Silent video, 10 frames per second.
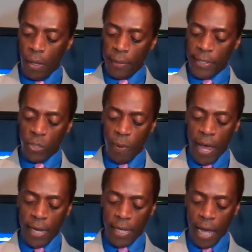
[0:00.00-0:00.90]
the
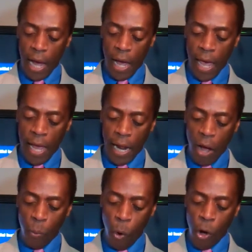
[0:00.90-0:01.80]
Hispanic guy, and I
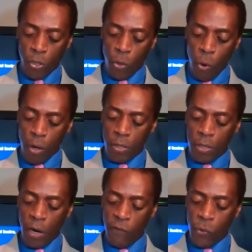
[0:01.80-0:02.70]
walked towards
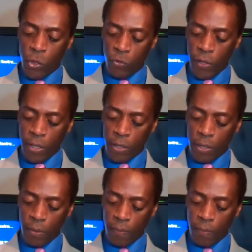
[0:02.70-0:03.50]
several streets